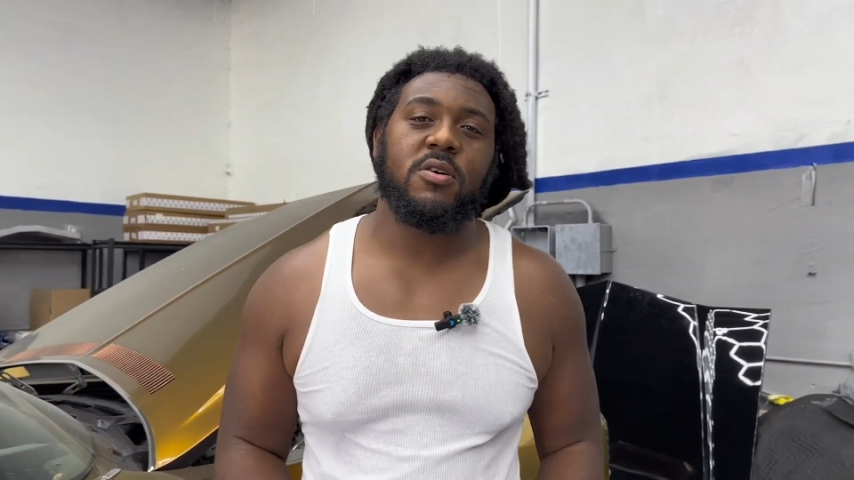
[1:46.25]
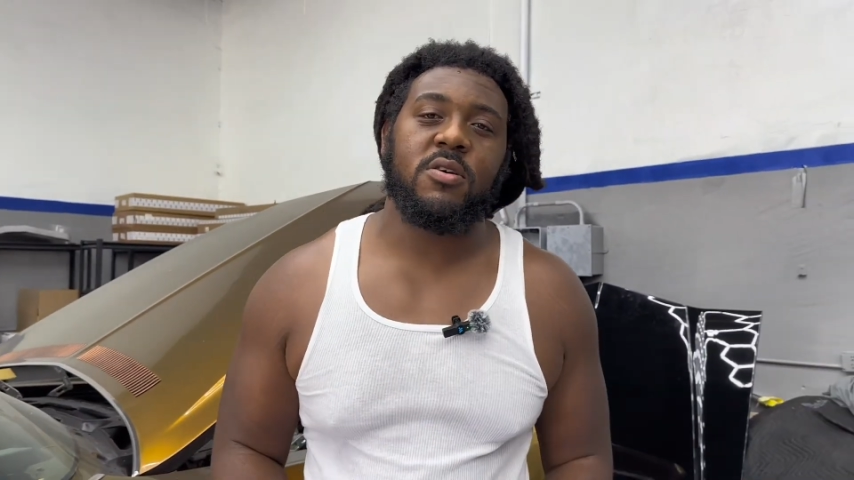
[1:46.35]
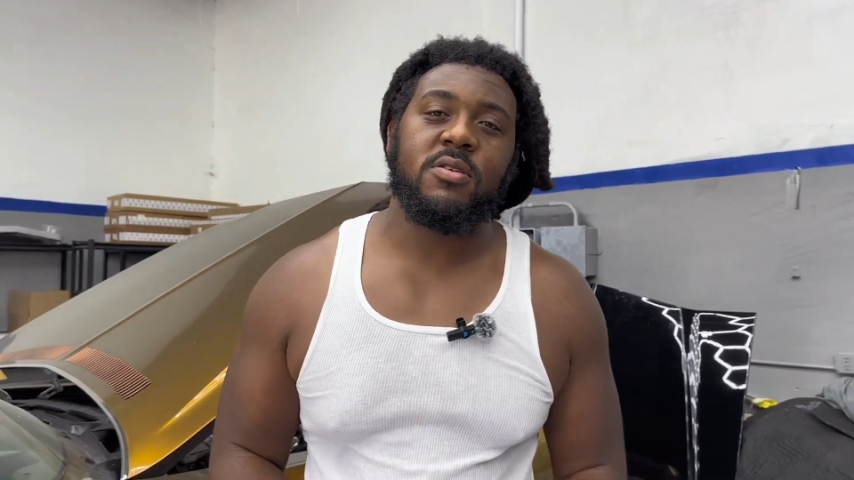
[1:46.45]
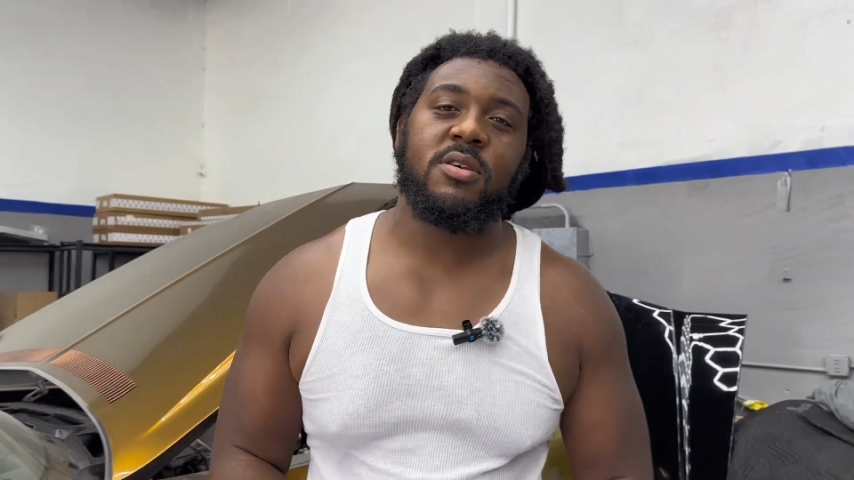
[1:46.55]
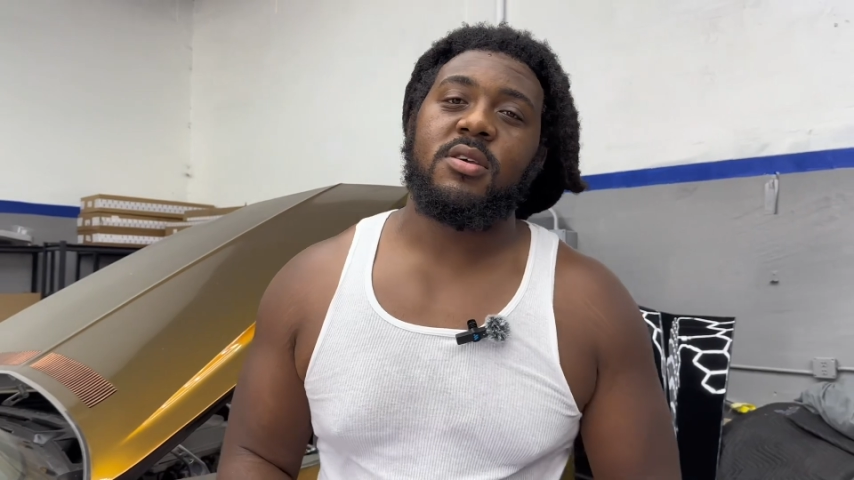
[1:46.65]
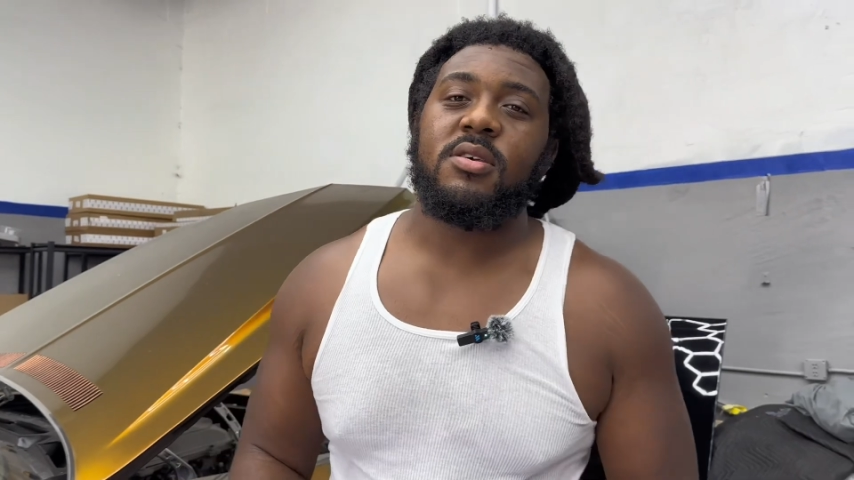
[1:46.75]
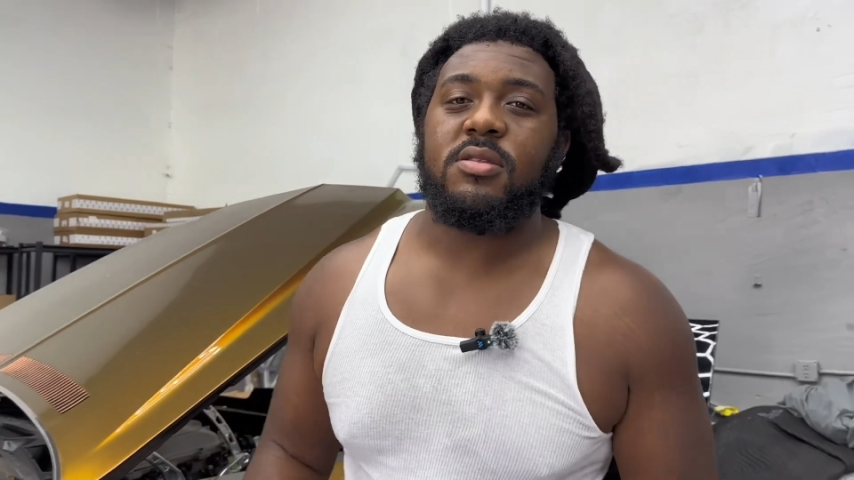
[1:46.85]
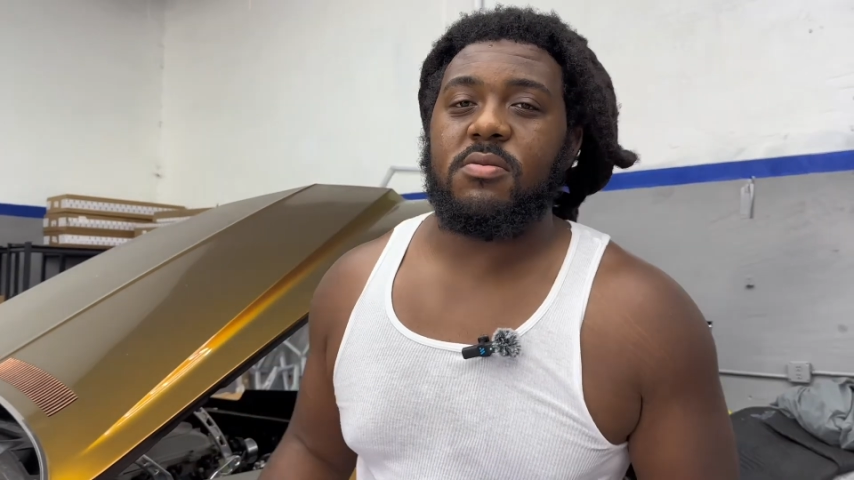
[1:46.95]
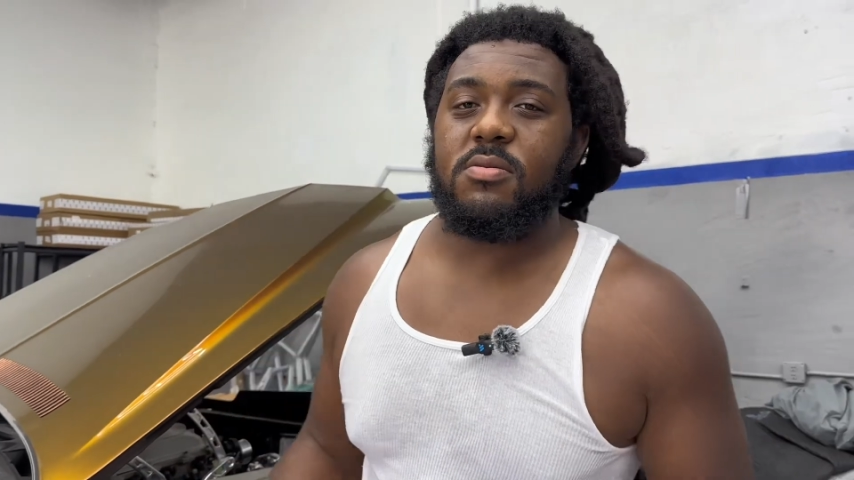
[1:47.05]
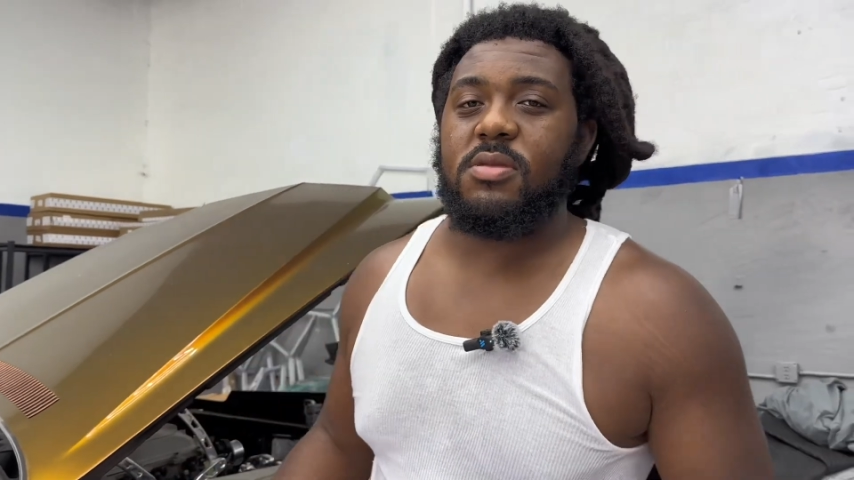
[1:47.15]
on.
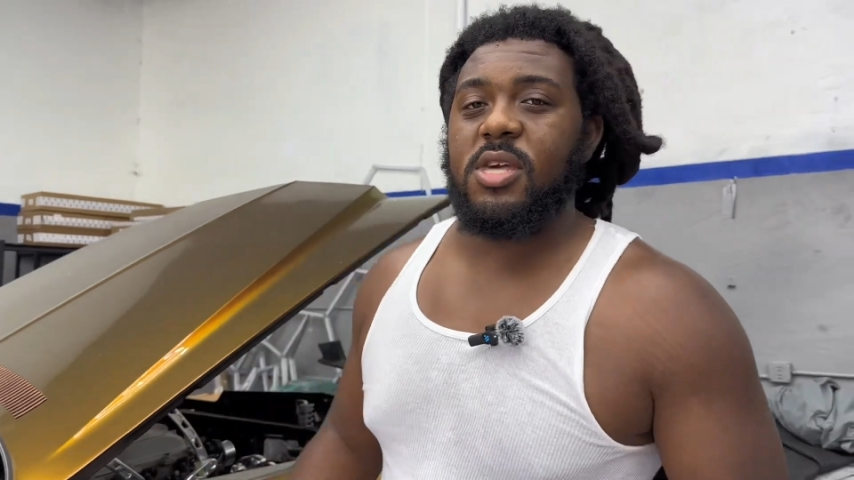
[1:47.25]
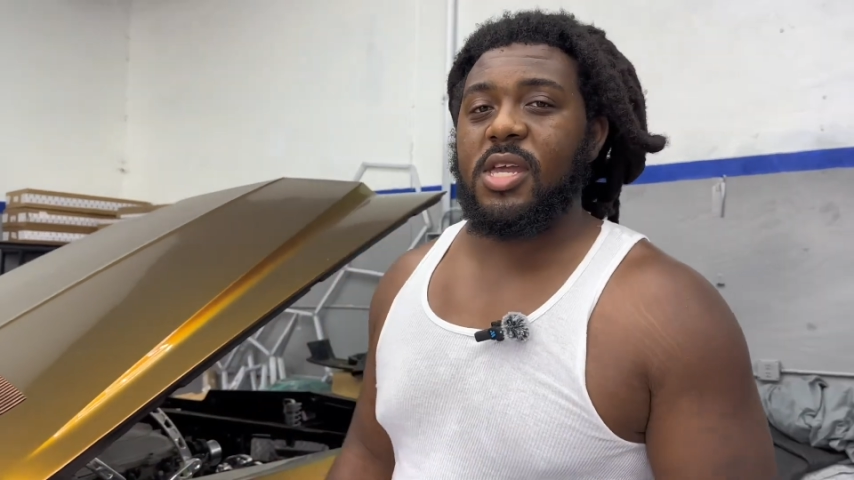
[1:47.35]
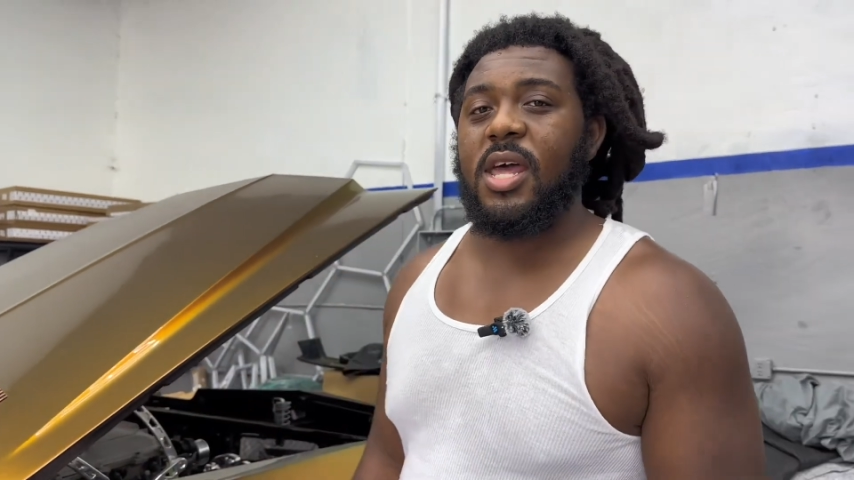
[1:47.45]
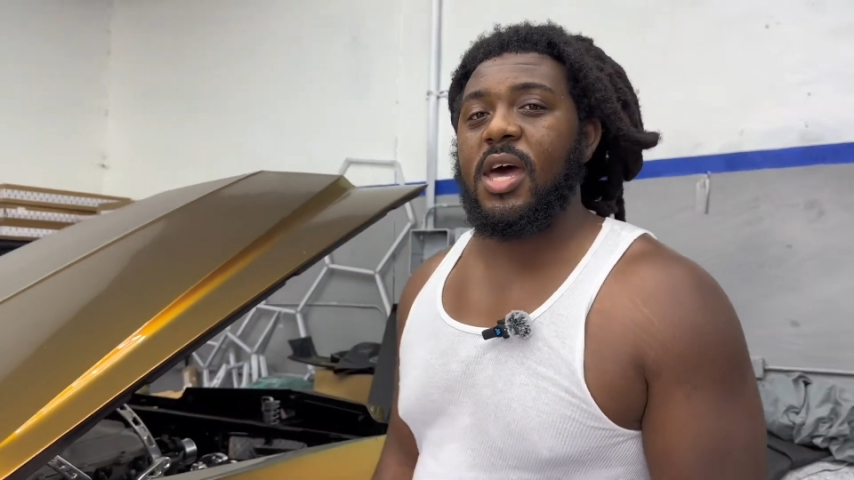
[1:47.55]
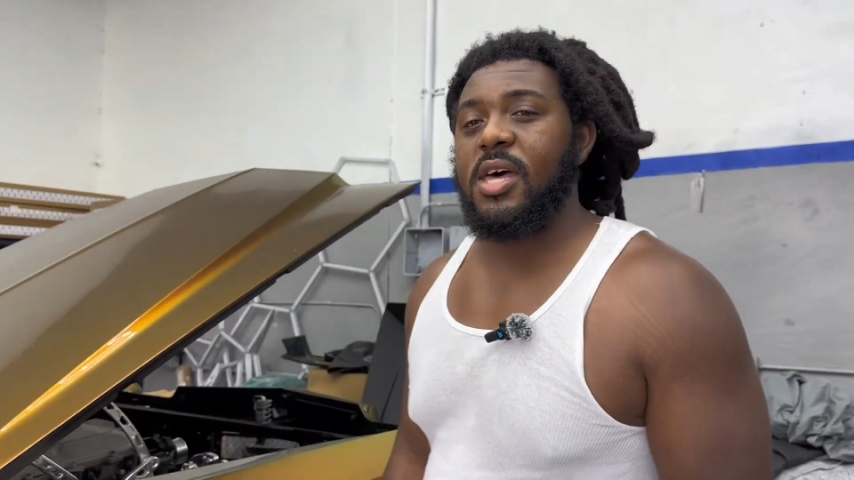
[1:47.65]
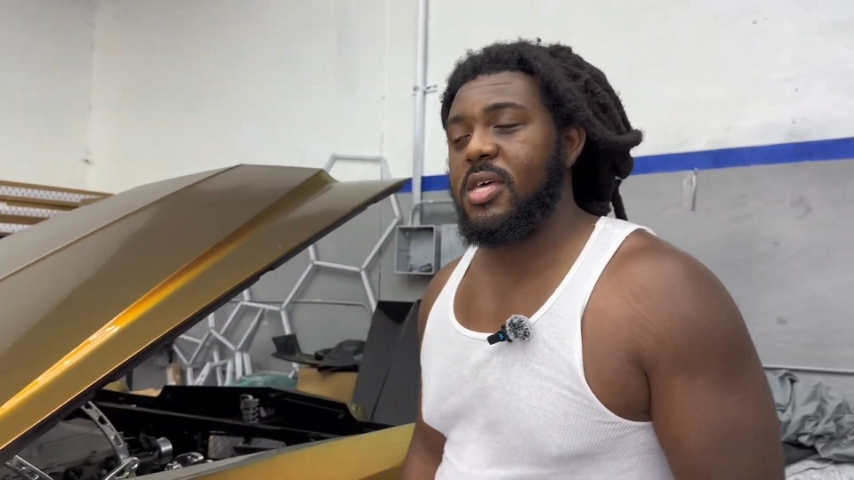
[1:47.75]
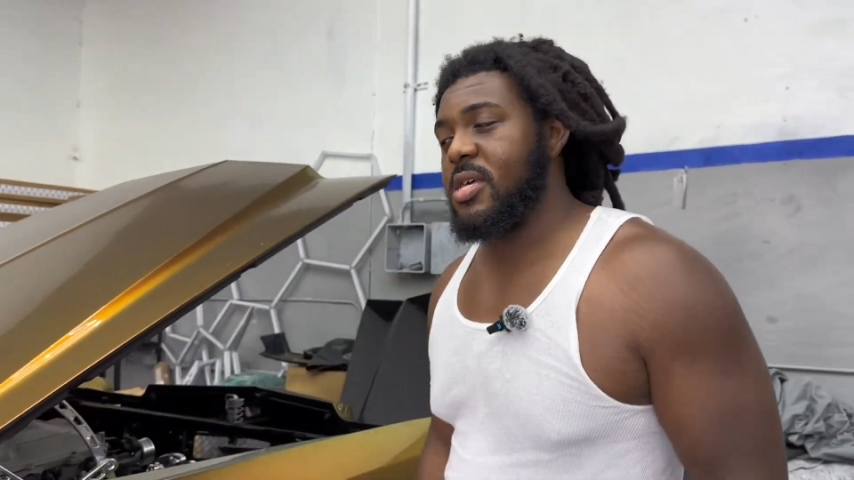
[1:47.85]
Check it out.